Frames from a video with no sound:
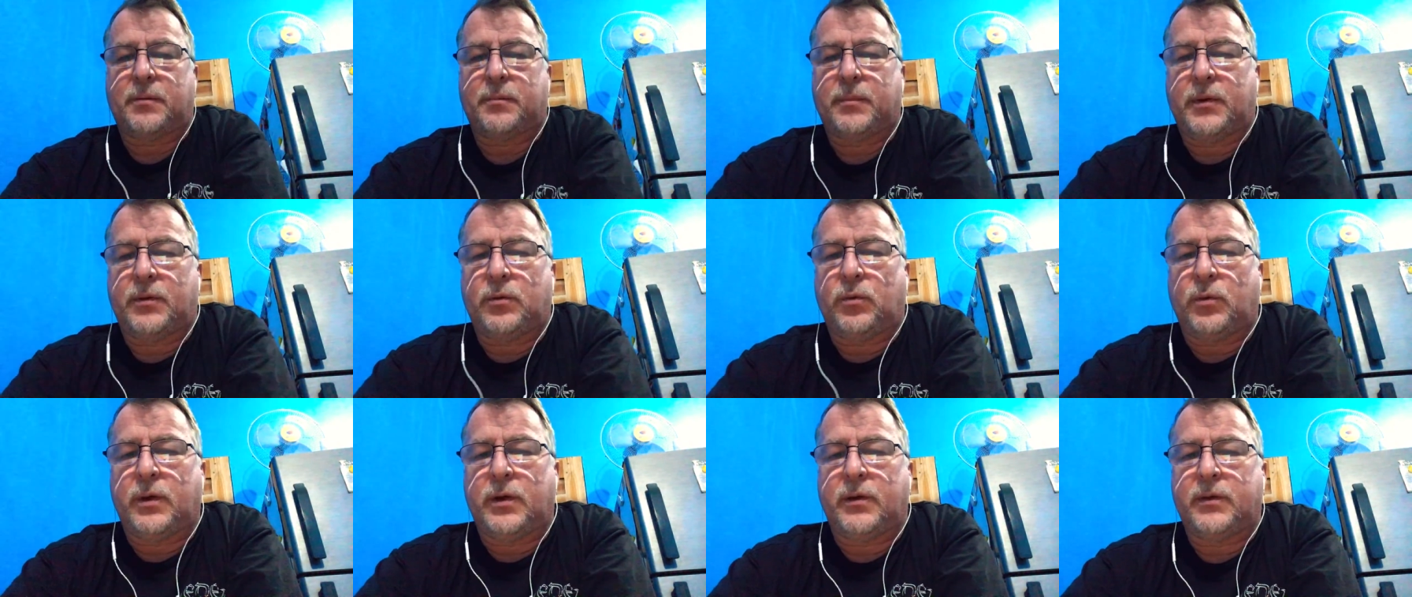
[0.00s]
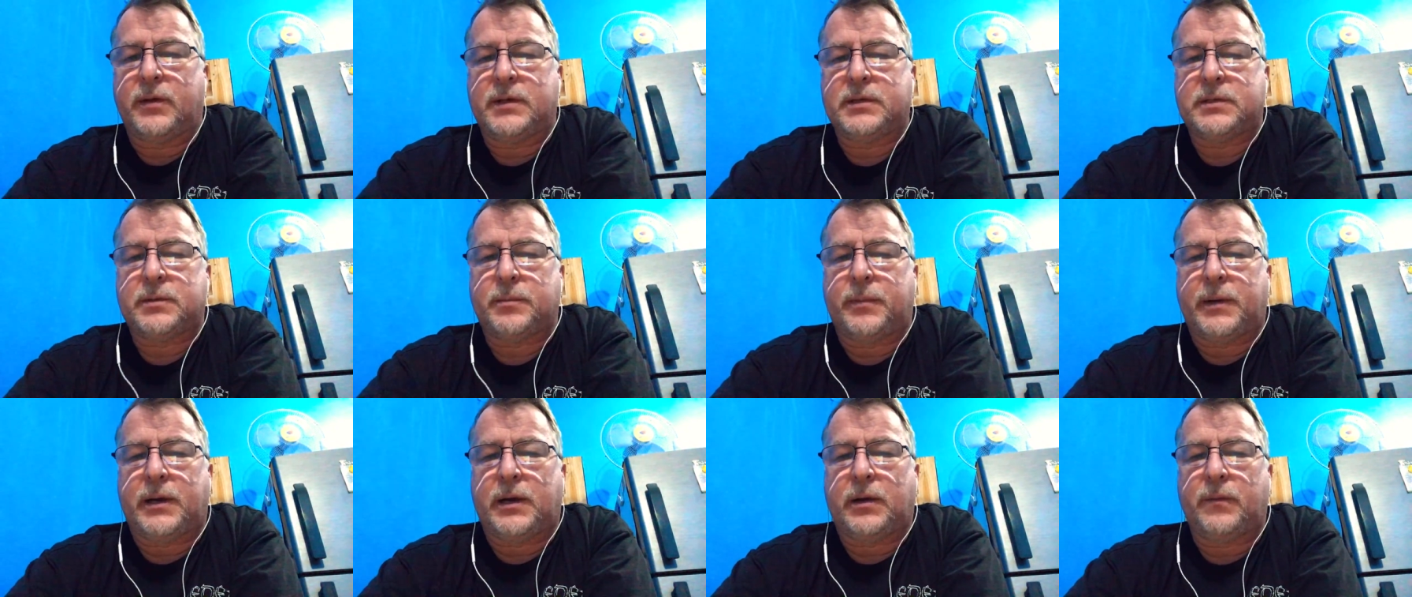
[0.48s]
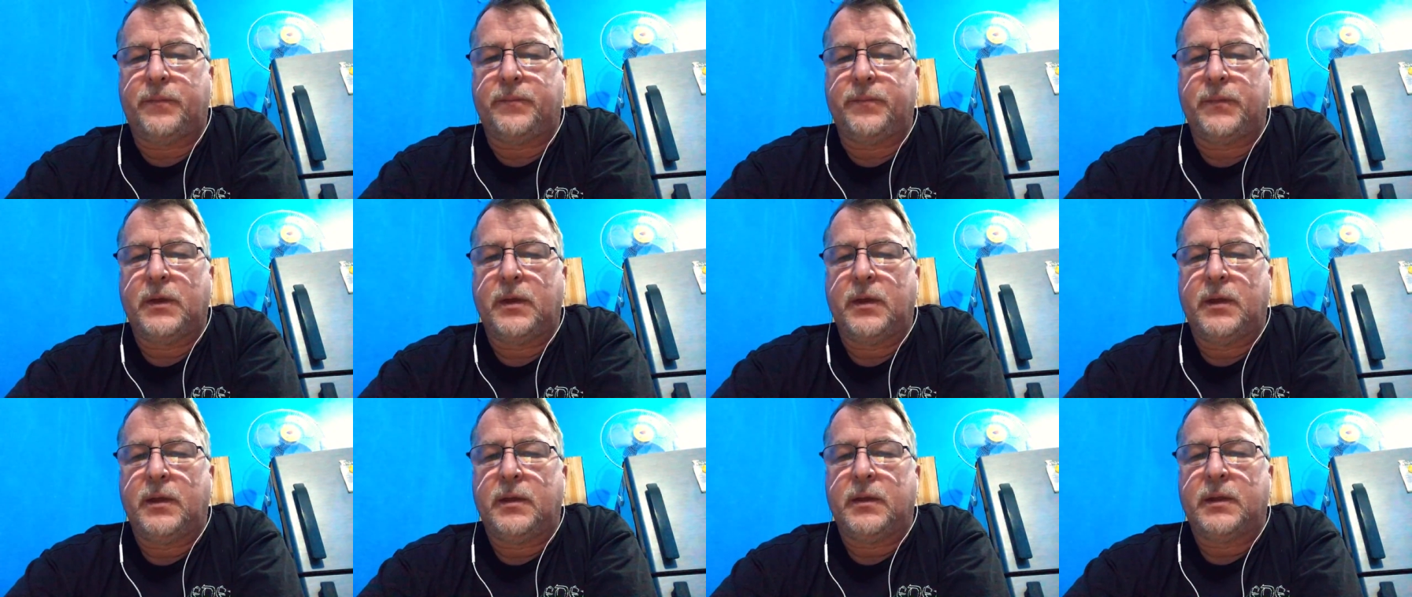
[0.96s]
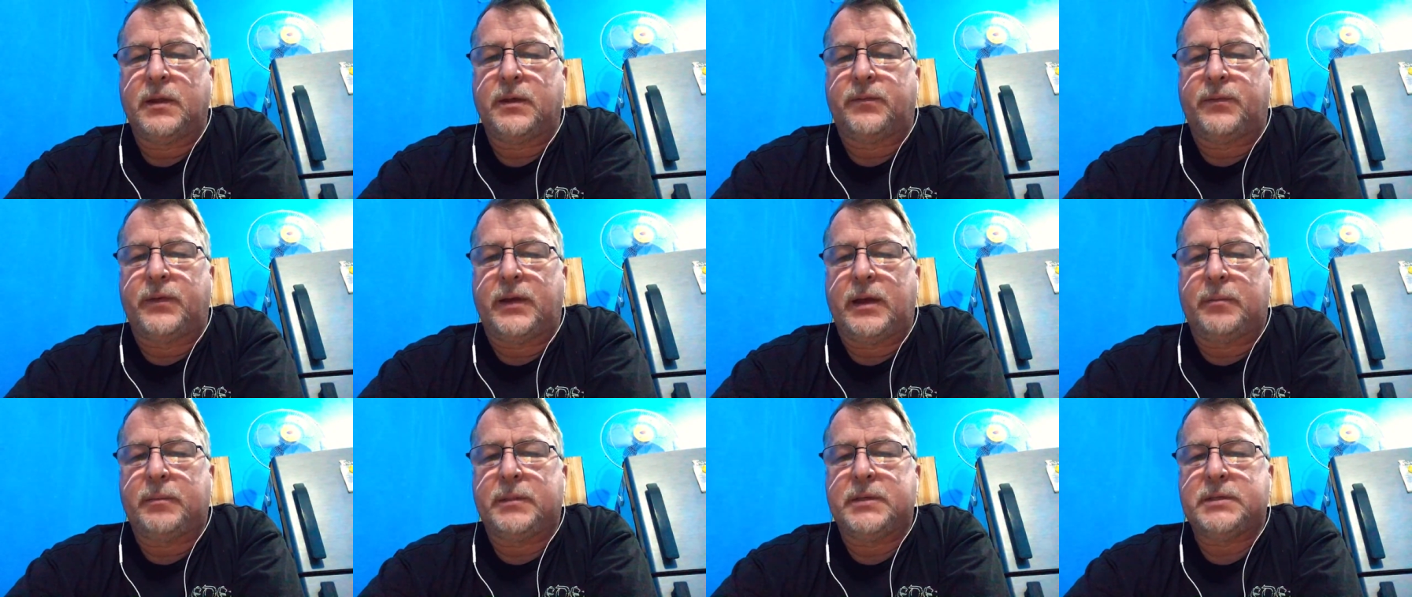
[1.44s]
but worries about the
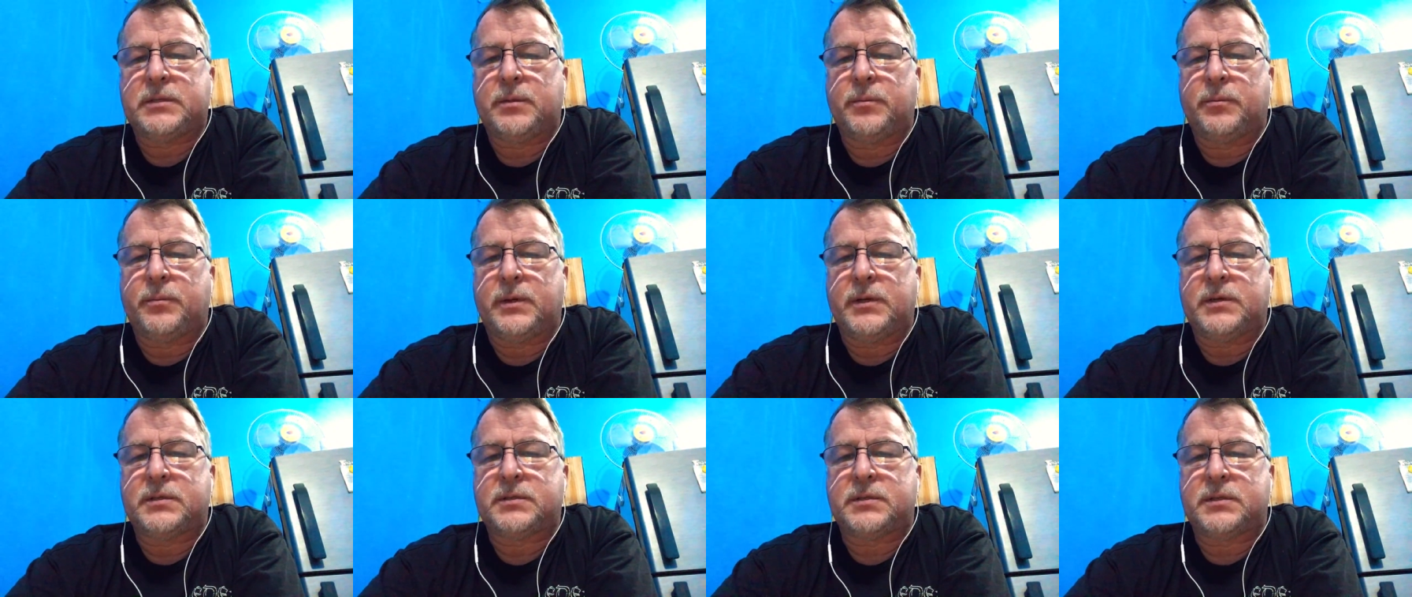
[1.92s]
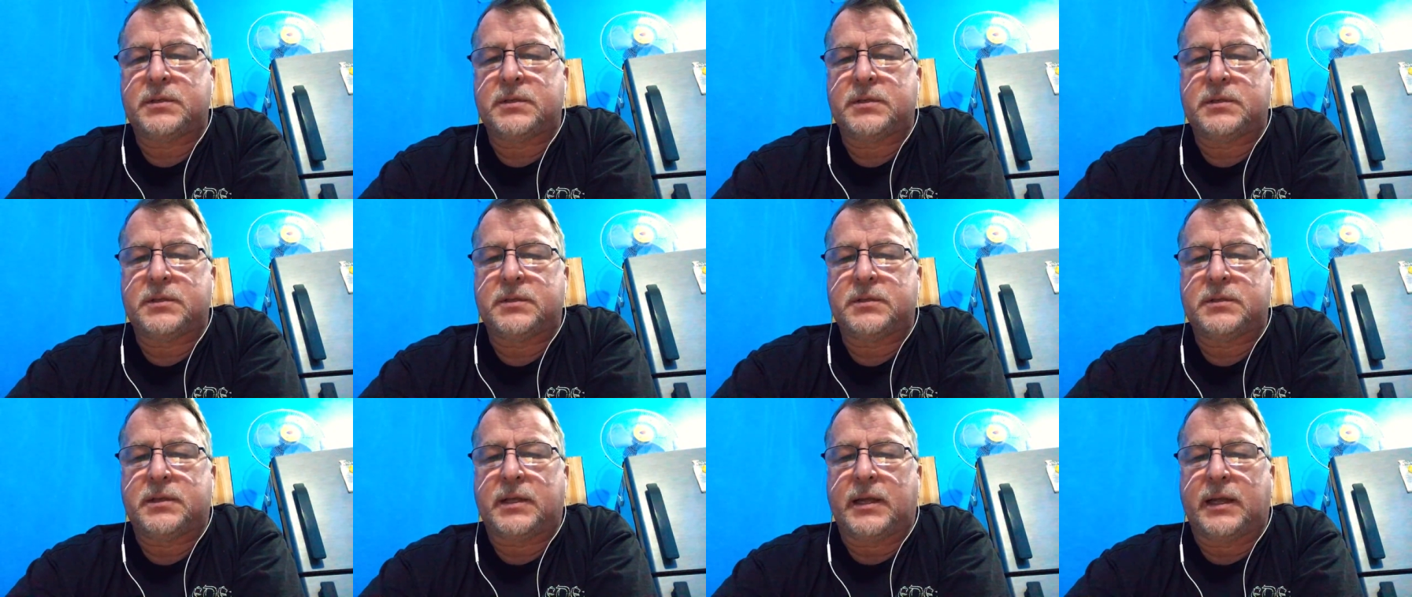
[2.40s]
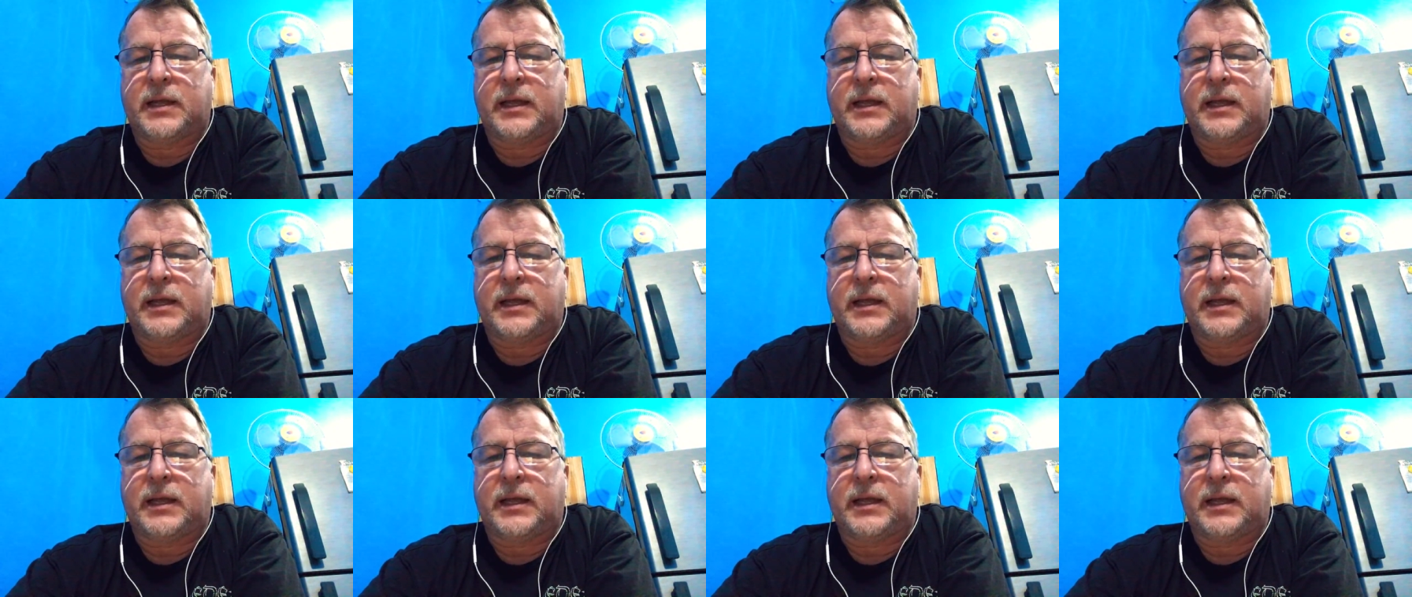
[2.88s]
families and businesses that